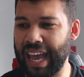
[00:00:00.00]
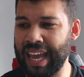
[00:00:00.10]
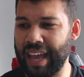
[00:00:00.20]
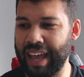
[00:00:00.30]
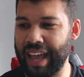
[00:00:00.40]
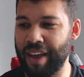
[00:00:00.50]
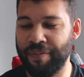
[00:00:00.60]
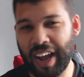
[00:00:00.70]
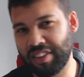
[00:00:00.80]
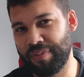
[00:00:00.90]
It,
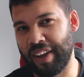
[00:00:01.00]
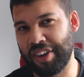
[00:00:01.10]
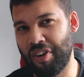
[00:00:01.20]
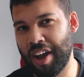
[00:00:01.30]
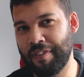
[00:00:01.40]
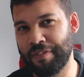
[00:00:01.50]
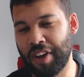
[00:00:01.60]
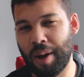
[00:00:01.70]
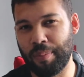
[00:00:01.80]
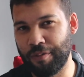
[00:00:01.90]
effectively, I've
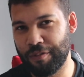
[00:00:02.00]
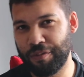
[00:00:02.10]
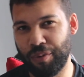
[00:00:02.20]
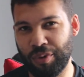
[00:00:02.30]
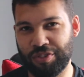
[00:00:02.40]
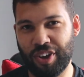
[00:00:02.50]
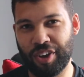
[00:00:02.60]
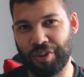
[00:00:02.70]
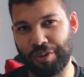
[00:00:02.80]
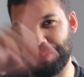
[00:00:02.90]
come full
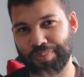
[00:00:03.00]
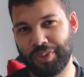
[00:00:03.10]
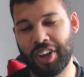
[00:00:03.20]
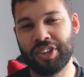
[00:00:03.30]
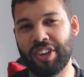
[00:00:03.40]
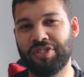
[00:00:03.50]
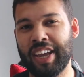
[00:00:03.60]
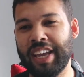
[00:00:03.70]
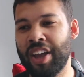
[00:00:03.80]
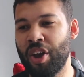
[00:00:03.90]
circle. You
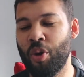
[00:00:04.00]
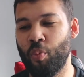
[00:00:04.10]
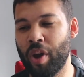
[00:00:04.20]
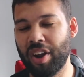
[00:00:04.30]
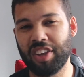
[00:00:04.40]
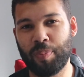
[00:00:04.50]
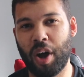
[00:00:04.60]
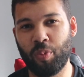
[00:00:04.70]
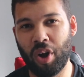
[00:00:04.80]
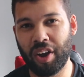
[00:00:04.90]
see, when I did
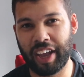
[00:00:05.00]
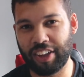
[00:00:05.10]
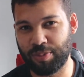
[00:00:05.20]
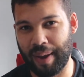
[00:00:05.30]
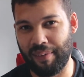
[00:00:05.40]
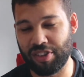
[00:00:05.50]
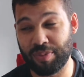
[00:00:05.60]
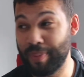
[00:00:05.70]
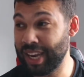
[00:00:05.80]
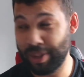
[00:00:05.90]
my work
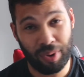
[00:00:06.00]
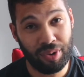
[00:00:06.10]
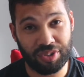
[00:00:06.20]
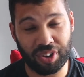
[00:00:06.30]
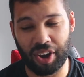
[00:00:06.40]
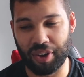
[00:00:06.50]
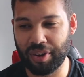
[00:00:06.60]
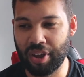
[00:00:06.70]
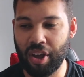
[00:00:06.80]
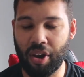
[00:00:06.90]
experience many moons ago,
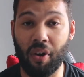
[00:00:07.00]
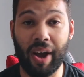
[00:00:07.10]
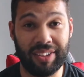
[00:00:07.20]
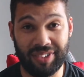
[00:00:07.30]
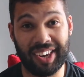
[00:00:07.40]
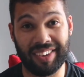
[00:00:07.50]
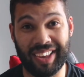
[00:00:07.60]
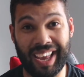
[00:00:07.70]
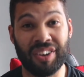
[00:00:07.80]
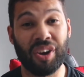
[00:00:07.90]
I did it
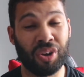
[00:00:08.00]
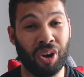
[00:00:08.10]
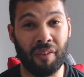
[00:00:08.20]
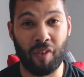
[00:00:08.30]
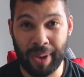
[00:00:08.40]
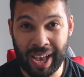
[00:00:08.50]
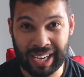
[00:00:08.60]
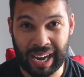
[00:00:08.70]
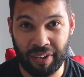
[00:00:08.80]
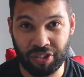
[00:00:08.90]
in a car repair
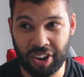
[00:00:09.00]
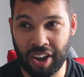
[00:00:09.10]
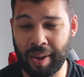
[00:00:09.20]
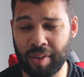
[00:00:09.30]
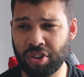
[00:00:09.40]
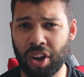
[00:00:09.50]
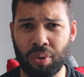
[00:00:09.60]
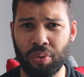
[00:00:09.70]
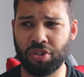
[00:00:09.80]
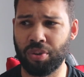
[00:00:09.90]
garage. Uh, it was
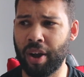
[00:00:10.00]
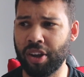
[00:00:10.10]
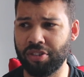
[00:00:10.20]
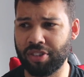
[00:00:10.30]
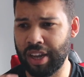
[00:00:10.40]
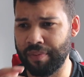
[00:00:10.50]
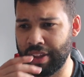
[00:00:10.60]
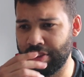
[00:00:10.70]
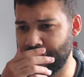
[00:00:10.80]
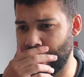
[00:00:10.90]
local to where I used to live
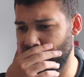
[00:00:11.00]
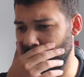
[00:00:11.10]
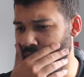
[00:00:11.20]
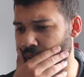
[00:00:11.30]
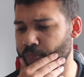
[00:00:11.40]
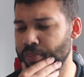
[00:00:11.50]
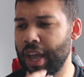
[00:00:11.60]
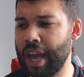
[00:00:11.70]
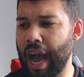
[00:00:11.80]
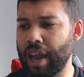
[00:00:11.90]
in South London,
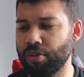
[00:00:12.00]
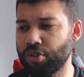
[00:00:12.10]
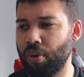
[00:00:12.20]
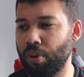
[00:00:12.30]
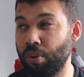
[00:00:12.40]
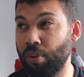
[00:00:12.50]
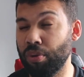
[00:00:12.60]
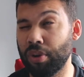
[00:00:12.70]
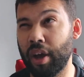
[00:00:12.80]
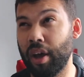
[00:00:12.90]
and it was
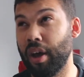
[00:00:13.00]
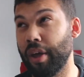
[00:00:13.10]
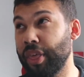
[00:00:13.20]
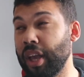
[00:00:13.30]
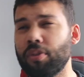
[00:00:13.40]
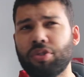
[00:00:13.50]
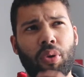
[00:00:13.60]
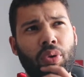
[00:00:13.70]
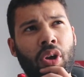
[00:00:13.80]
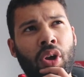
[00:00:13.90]
called, uh, I think it was
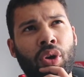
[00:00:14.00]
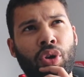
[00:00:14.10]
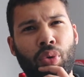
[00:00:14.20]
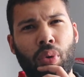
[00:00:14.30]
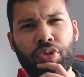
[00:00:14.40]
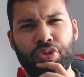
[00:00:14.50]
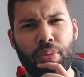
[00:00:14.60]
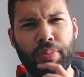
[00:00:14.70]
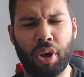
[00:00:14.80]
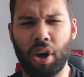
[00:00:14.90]
called
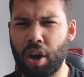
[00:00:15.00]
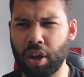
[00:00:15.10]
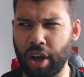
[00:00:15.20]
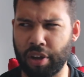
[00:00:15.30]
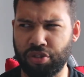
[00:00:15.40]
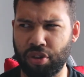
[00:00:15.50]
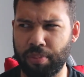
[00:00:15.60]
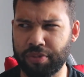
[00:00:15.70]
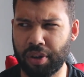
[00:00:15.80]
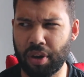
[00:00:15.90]
Quantum Car
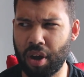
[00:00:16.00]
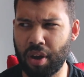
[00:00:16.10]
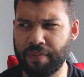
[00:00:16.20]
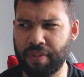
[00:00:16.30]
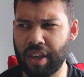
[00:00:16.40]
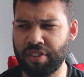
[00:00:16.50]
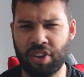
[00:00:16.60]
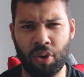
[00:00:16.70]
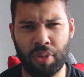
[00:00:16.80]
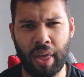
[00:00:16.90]
Customs. I don't know if they're
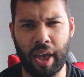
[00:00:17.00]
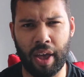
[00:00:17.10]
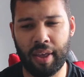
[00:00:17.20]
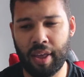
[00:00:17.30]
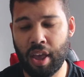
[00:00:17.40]
still there,